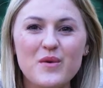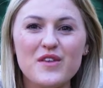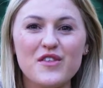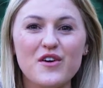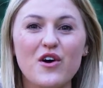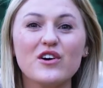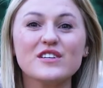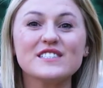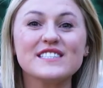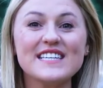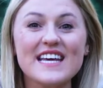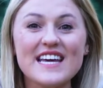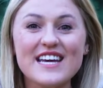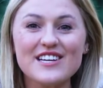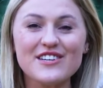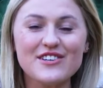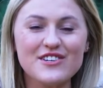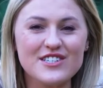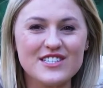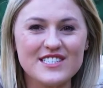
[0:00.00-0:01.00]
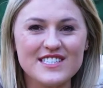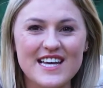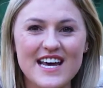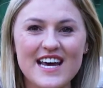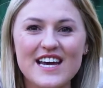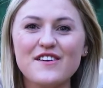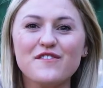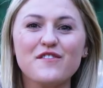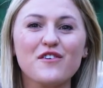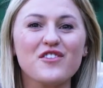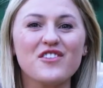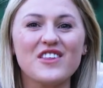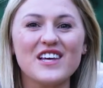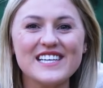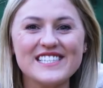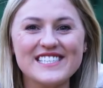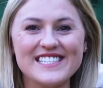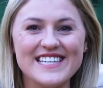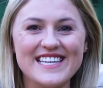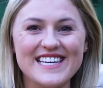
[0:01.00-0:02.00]
with our second crusade for
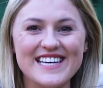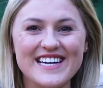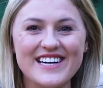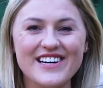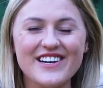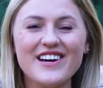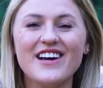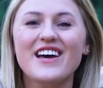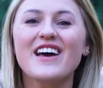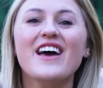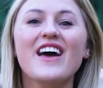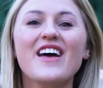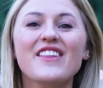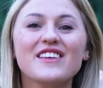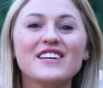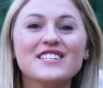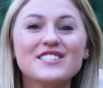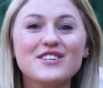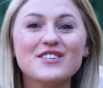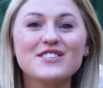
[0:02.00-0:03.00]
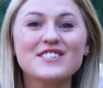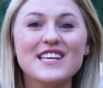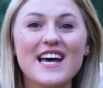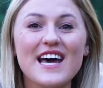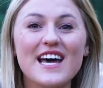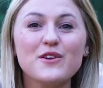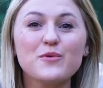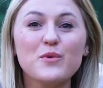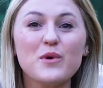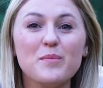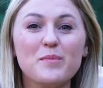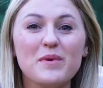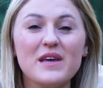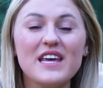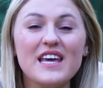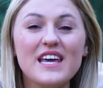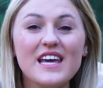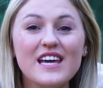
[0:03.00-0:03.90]
this year. This crusade will be